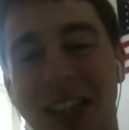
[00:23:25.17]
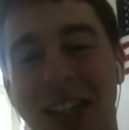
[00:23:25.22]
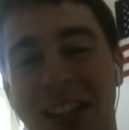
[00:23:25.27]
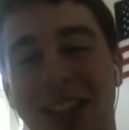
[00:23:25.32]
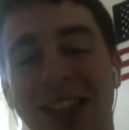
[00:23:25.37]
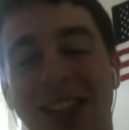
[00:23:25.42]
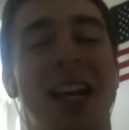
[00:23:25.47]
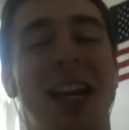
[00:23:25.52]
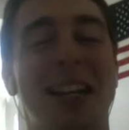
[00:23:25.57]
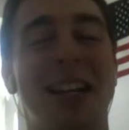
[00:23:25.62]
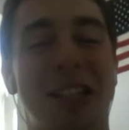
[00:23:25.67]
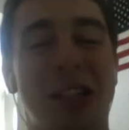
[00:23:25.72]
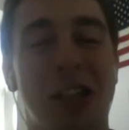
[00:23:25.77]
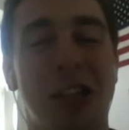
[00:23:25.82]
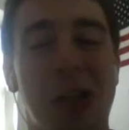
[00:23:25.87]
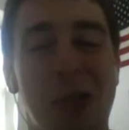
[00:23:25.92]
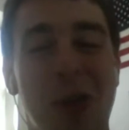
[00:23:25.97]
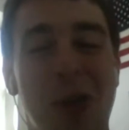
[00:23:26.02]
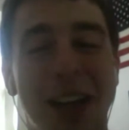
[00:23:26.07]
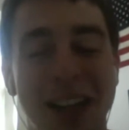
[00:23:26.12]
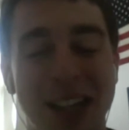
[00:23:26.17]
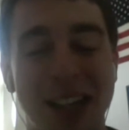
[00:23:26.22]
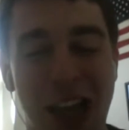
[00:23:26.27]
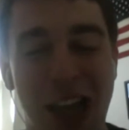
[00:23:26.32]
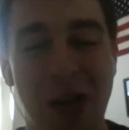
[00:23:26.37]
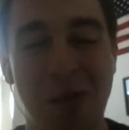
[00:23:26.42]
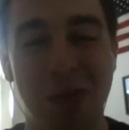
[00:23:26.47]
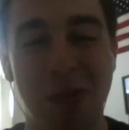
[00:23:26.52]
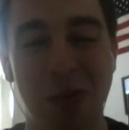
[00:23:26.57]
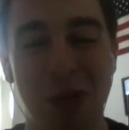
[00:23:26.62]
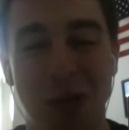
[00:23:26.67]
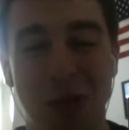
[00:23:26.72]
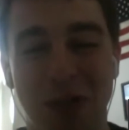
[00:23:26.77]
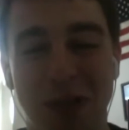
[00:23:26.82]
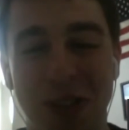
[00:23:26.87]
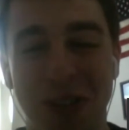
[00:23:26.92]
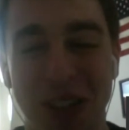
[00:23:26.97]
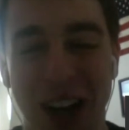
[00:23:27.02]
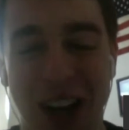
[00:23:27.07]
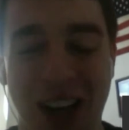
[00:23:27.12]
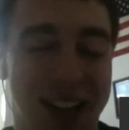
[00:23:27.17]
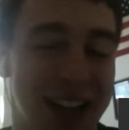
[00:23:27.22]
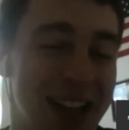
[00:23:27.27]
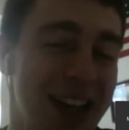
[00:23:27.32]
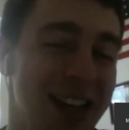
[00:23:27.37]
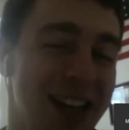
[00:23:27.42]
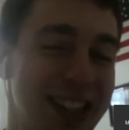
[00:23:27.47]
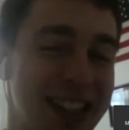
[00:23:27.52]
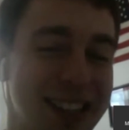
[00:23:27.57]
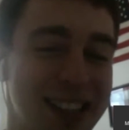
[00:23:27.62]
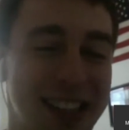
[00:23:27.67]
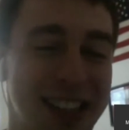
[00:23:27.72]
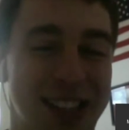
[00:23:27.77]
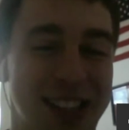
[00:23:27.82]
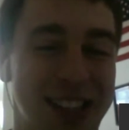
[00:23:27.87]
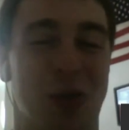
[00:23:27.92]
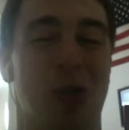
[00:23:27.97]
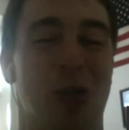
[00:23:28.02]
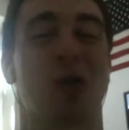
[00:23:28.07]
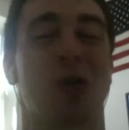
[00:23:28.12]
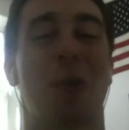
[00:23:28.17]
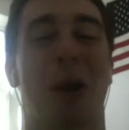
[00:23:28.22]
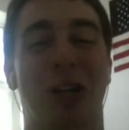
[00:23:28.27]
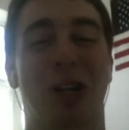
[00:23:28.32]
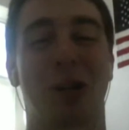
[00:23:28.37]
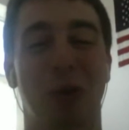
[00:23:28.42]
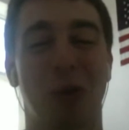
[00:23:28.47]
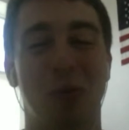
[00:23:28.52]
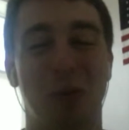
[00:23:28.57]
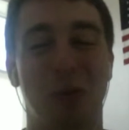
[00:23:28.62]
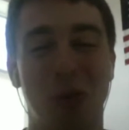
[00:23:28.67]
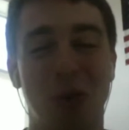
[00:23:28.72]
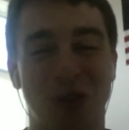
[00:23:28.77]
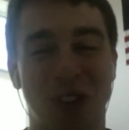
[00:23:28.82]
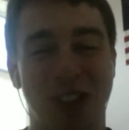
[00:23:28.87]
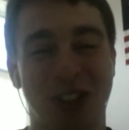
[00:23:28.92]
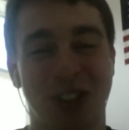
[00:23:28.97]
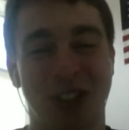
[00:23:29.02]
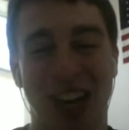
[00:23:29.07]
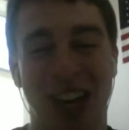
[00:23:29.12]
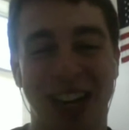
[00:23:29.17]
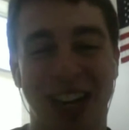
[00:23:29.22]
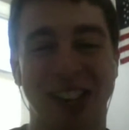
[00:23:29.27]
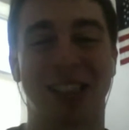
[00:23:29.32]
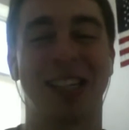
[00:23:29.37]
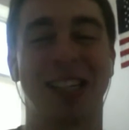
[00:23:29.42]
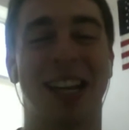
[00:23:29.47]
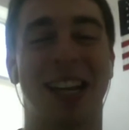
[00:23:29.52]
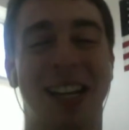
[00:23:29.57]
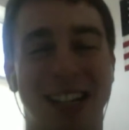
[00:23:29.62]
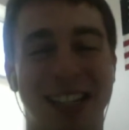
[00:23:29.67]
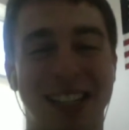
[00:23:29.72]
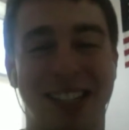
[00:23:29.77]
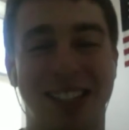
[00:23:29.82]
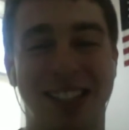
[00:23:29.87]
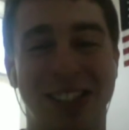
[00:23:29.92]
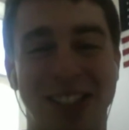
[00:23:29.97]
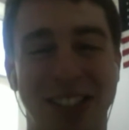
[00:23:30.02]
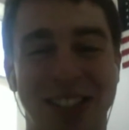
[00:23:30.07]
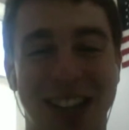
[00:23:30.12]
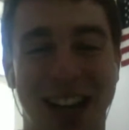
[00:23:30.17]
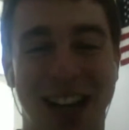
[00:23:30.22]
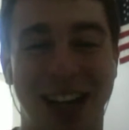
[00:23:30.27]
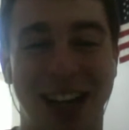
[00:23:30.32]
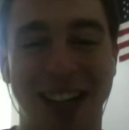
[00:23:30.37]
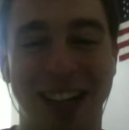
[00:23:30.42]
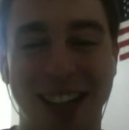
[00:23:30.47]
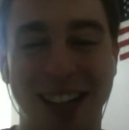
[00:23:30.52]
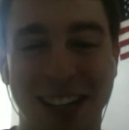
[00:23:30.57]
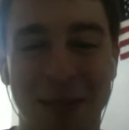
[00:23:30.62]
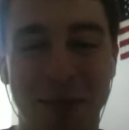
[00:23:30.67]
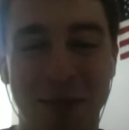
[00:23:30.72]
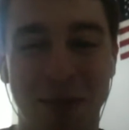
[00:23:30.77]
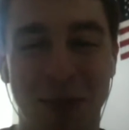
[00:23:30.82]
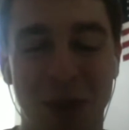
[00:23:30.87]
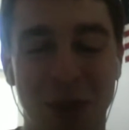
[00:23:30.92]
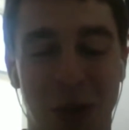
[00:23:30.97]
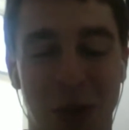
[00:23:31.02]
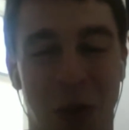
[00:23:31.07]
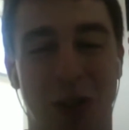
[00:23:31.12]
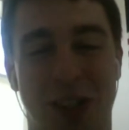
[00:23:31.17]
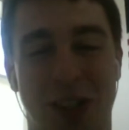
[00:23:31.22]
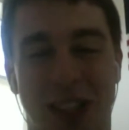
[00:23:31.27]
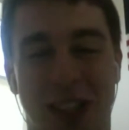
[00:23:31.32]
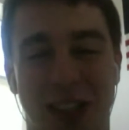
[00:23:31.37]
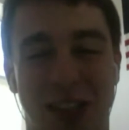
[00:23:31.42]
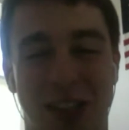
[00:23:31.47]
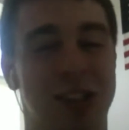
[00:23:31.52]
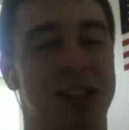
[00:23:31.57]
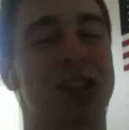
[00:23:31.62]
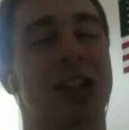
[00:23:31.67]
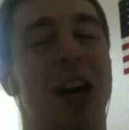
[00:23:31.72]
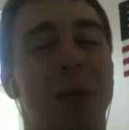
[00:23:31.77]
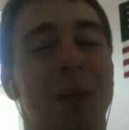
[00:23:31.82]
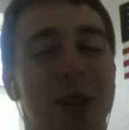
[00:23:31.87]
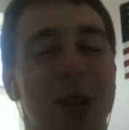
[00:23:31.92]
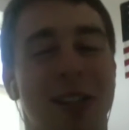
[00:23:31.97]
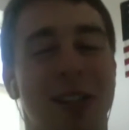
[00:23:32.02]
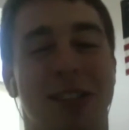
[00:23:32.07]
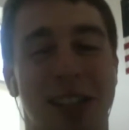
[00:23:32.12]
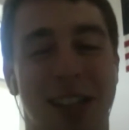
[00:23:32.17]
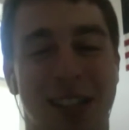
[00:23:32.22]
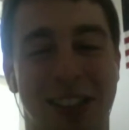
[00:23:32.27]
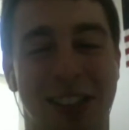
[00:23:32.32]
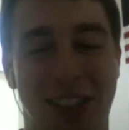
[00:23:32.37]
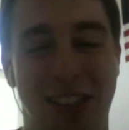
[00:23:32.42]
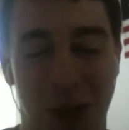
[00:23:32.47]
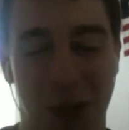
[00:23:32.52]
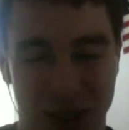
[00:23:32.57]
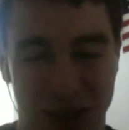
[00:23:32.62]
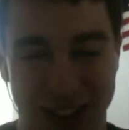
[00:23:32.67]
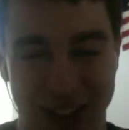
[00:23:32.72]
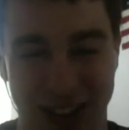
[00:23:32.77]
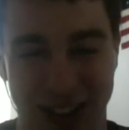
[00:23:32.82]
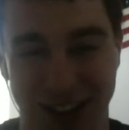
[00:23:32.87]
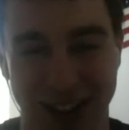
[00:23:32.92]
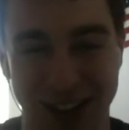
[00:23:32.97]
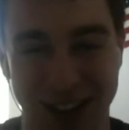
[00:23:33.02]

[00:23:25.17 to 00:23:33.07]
a snake it till you make it type move, and like it's a respectable move because you got to snake it until you get in, or is it the scummiest thing someone can do?